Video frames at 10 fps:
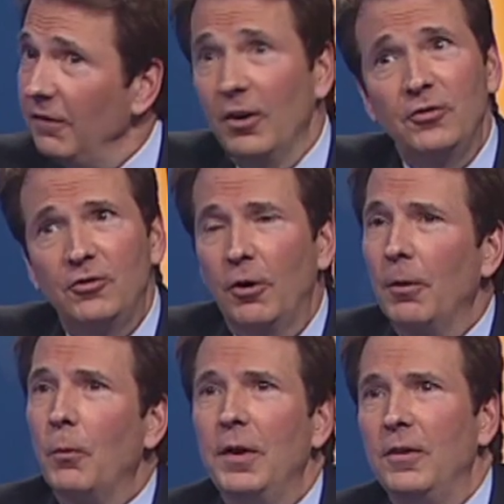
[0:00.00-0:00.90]
I'll
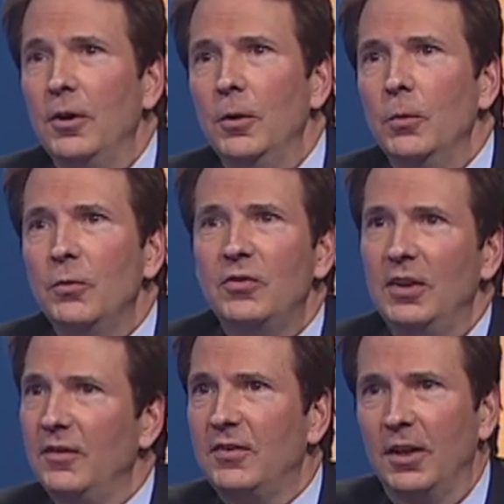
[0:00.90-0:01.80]
start with you
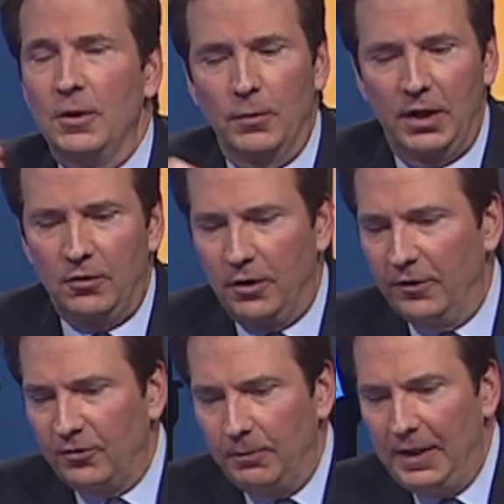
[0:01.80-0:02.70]
since you're right
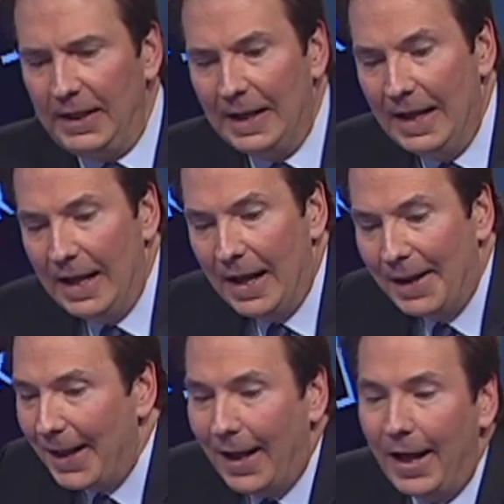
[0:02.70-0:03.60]
across from me.
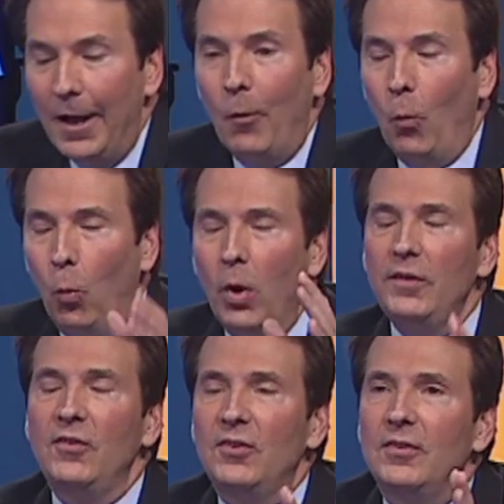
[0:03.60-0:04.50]

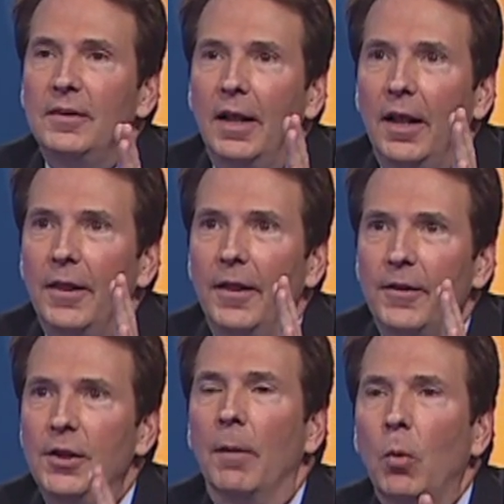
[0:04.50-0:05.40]
What's
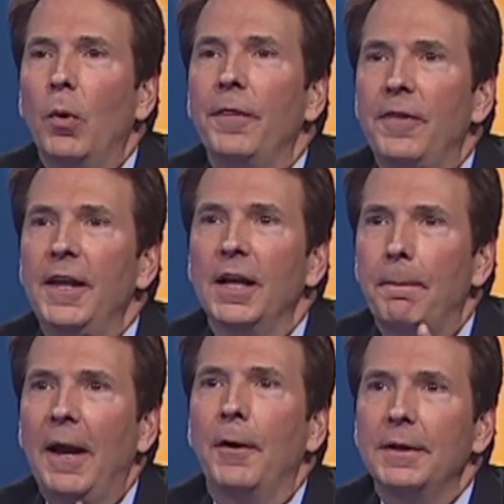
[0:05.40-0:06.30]
the number one thing a
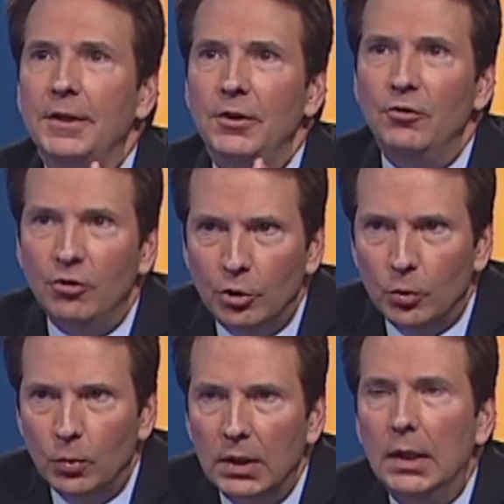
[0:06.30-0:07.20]
parent can
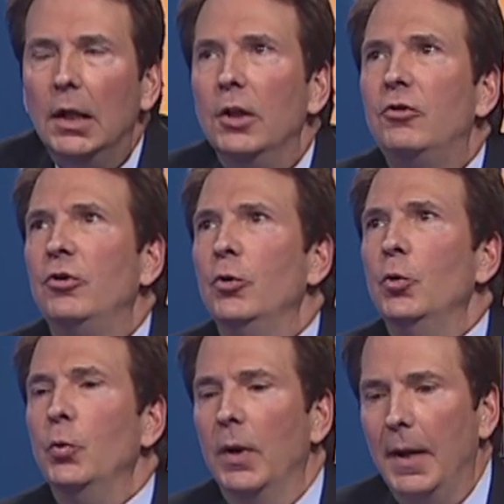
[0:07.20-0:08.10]
do
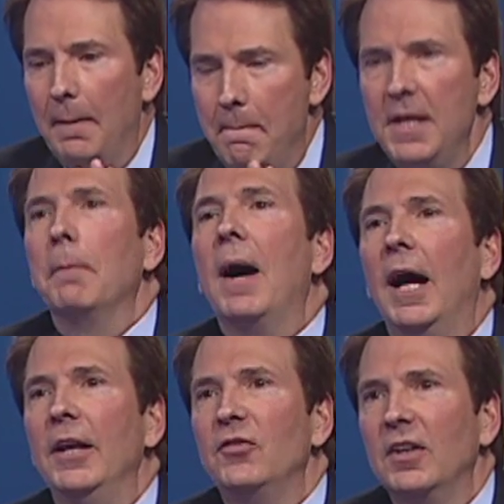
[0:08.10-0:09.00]
to
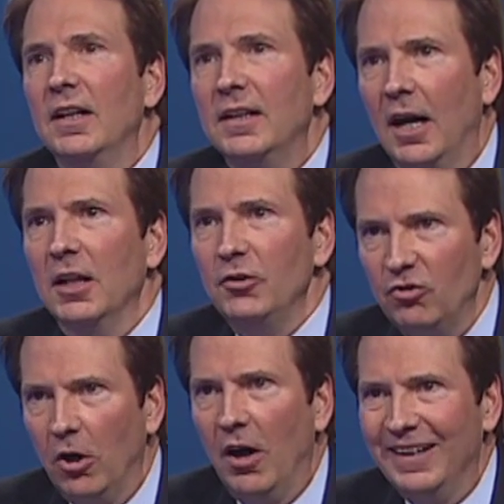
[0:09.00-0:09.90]
minimize college
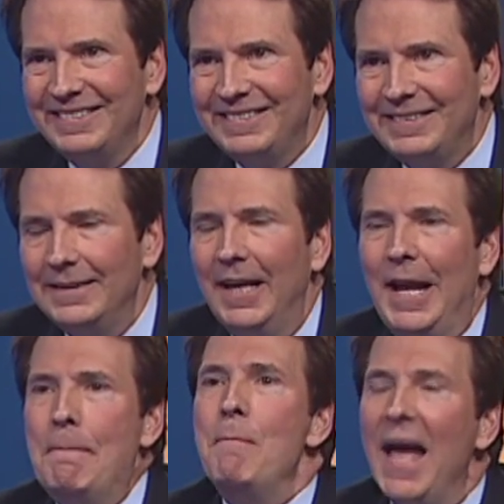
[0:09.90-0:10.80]
costs
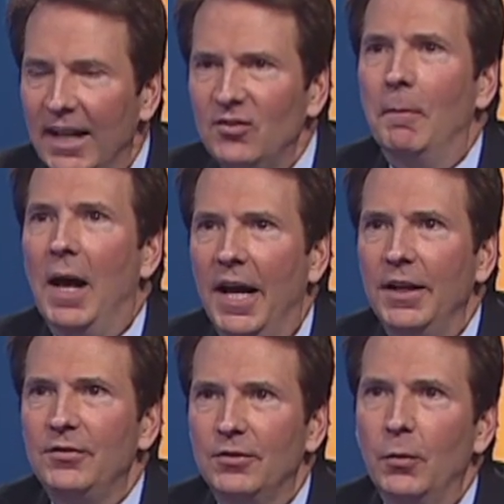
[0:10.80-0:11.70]
and
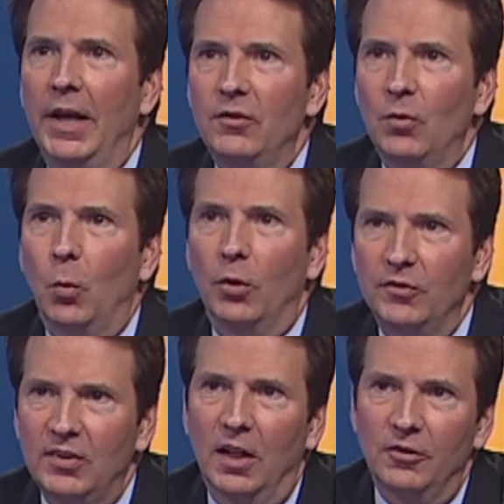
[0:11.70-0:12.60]
maximize grants, awards,
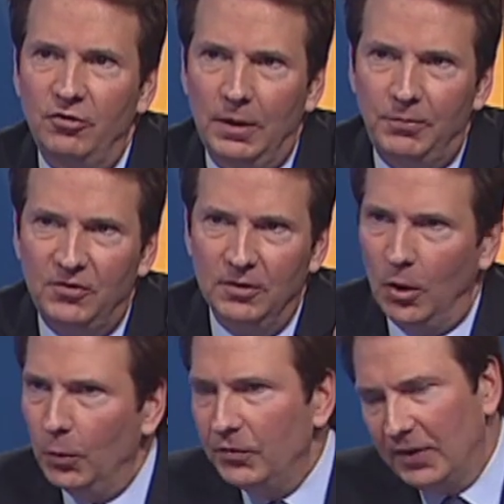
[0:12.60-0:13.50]
scholarships,
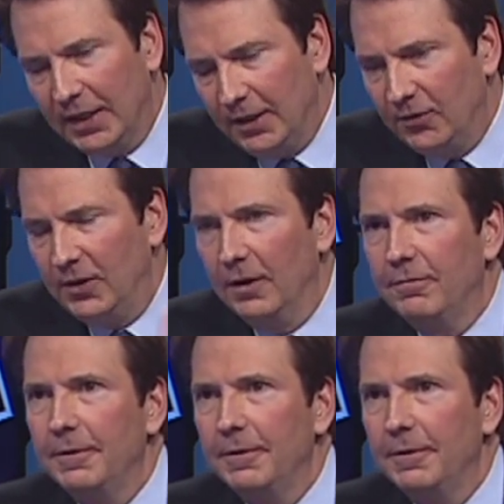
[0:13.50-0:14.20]
loans, that kind of stuff?